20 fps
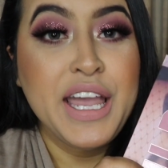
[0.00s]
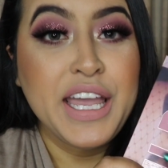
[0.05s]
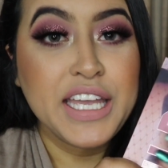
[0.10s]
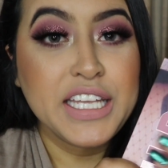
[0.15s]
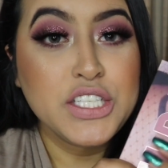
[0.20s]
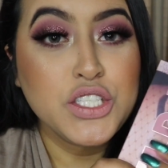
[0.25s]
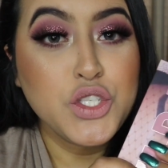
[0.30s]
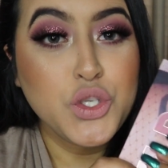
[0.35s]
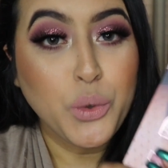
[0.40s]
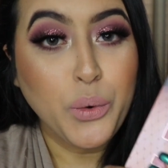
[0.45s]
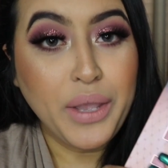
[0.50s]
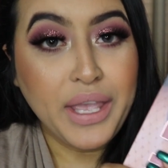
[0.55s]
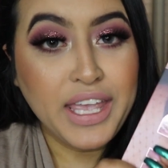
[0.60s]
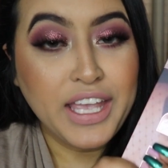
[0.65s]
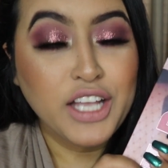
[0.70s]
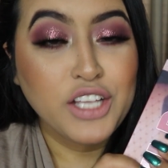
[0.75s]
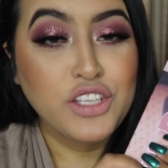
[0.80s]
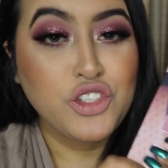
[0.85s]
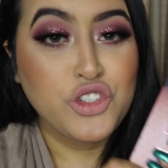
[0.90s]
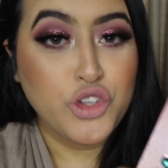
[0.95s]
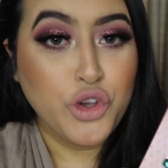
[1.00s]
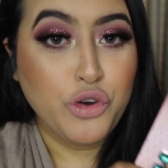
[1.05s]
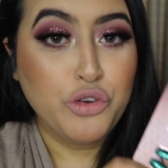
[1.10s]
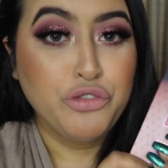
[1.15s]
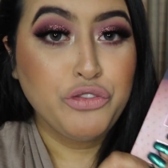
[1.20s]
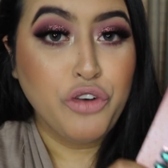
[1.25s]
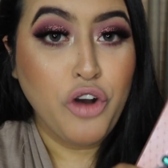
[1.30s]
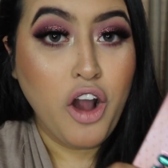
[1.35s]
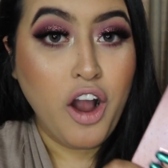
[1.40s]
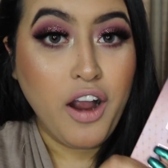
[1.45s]
enjoying so
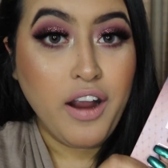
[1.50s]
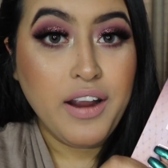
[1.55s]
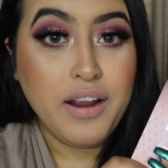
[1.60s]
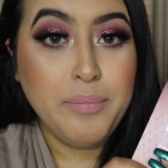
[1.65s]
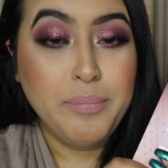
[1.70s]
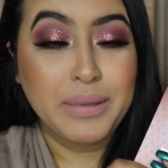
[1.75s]
far,